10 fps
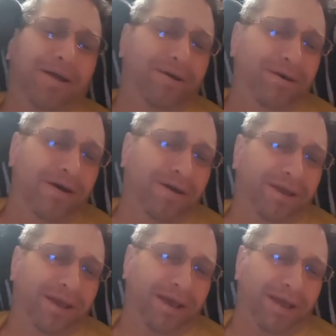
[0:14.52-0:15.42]
cookie.
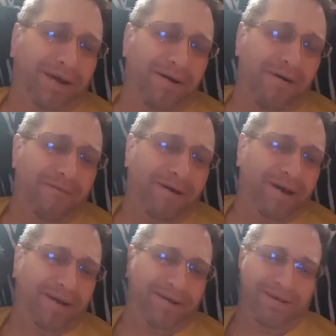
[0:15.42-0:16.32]
Oh
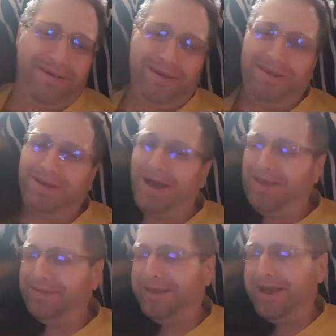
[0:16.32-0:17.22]
my goodness!
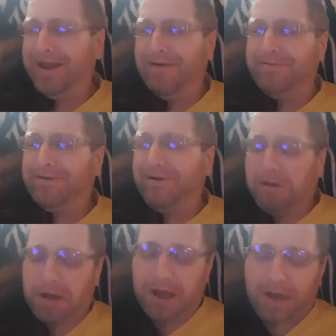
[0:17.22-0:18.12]
I said I was going.
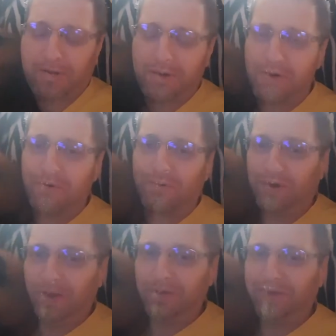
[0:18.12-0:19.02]
Ooh,
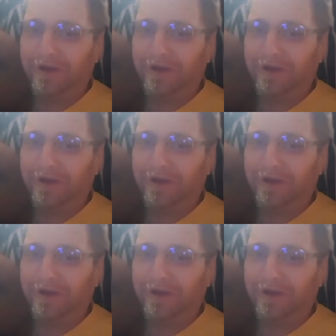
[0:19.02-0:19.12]
she